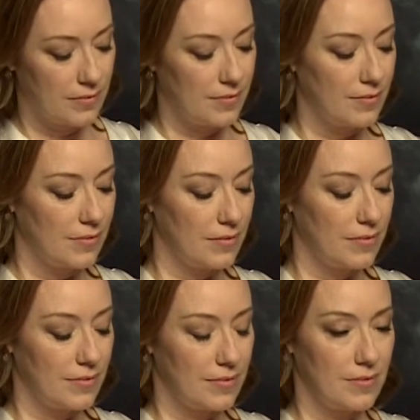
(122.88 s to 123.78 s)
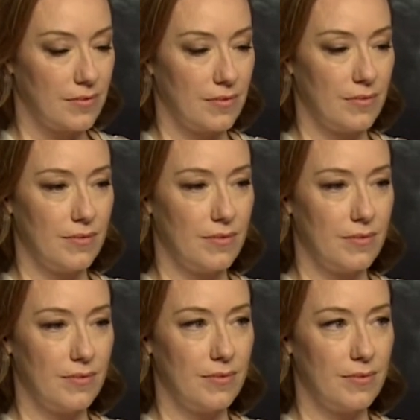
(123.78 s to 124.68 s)

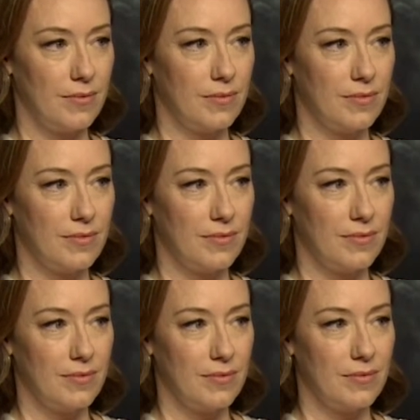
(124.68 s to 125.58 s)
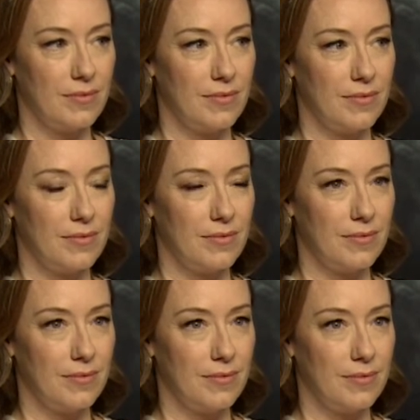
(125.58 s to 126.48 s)

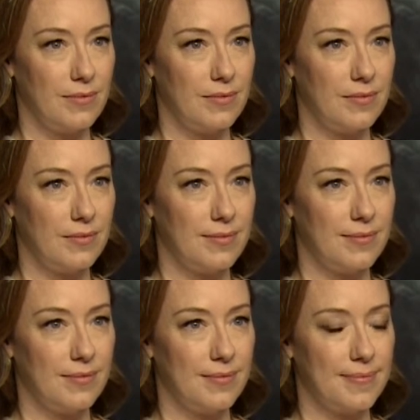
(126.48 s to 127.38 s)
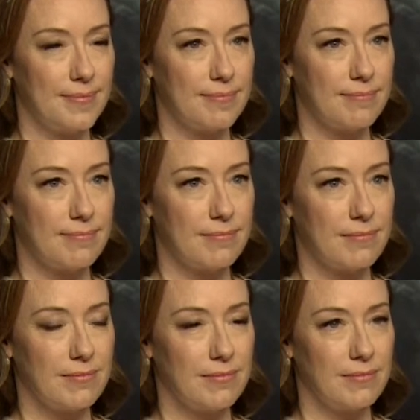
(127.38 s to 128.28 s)

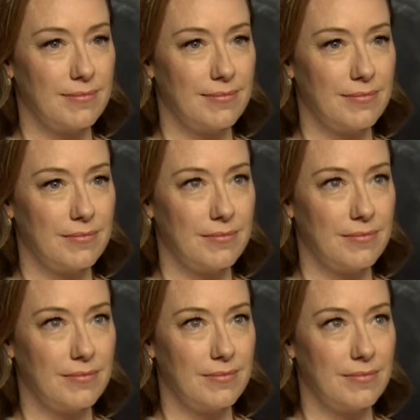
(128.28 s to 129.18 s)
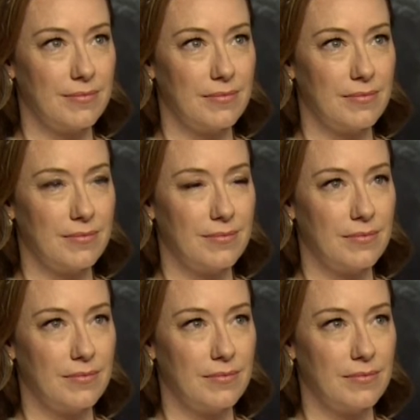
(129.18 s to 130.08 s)

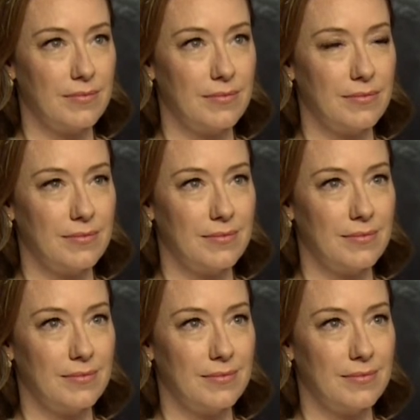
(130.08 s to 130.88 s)
This person isn't speaking.